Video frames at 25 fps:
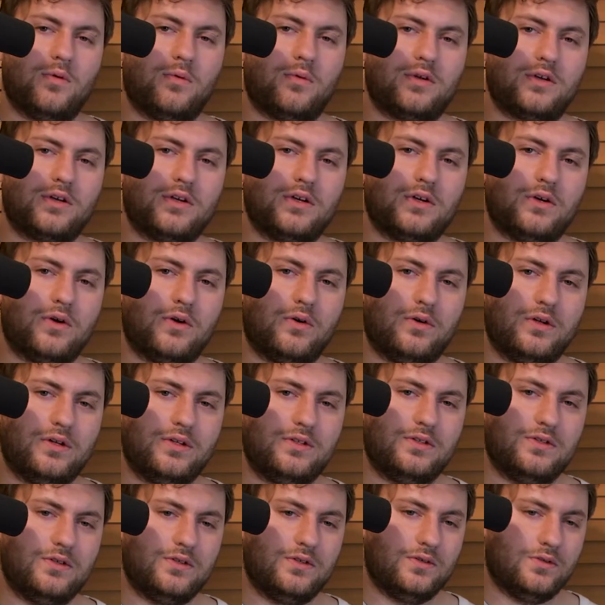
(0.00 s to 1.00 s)
going to go
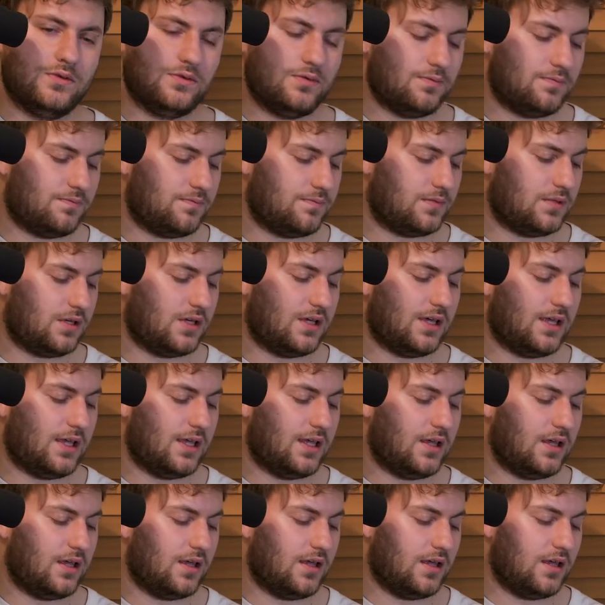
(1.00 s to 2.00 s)
into
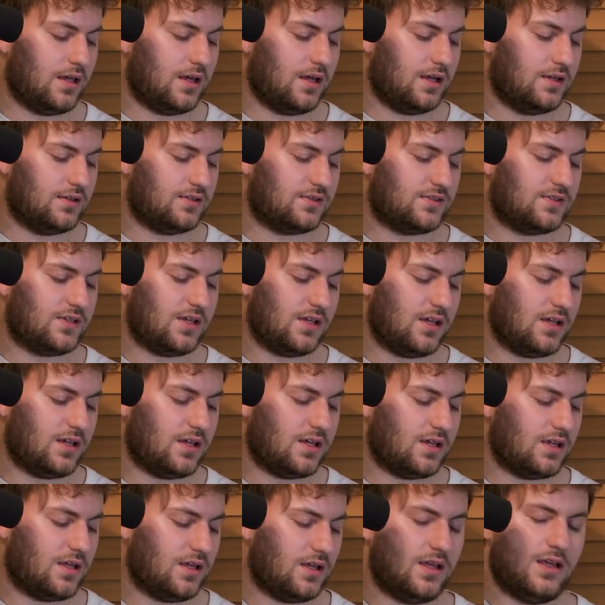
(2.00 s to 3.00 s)
a
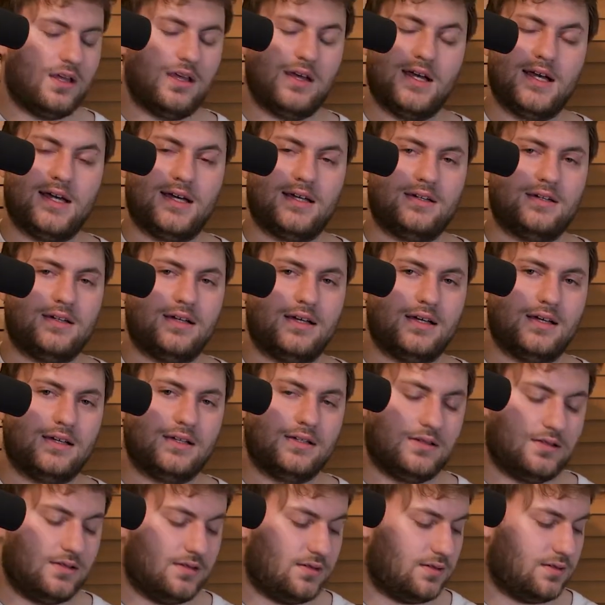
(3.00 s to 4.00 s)
C at
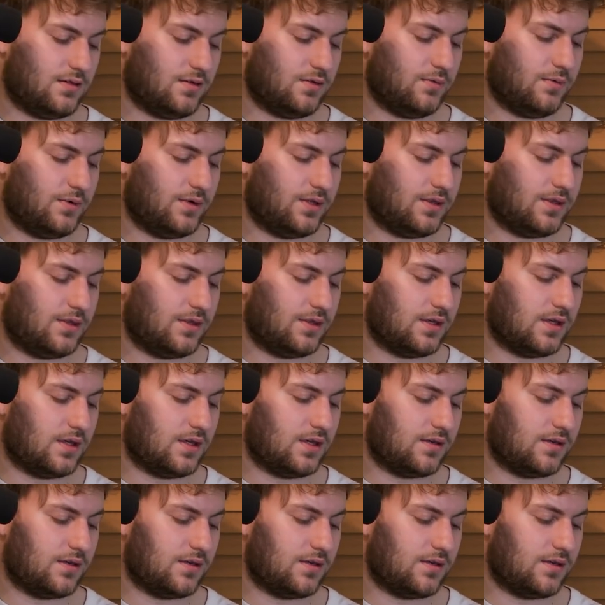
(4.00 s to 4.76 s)
9 with